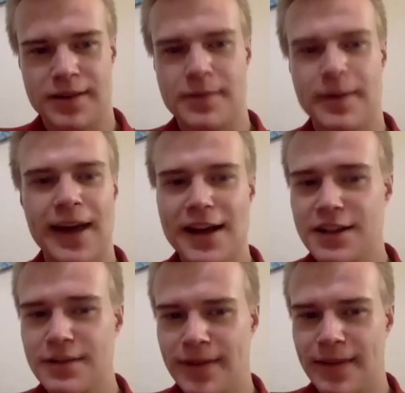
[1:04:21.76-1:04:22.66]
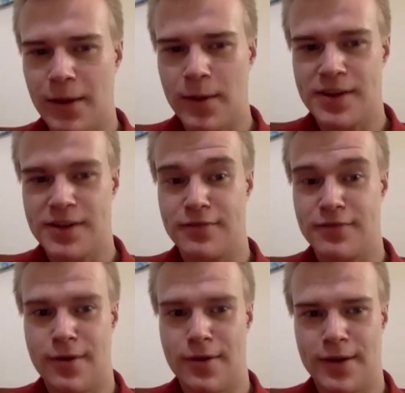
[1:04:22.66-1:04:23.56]
But I actually read that question
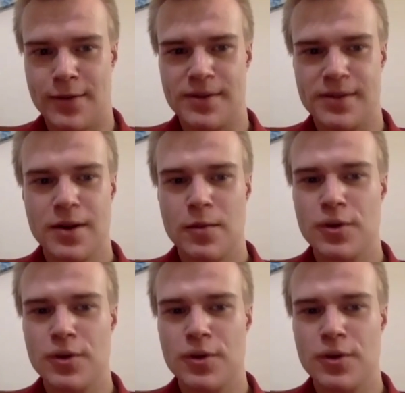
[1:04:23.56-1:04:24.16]
wrong. It was,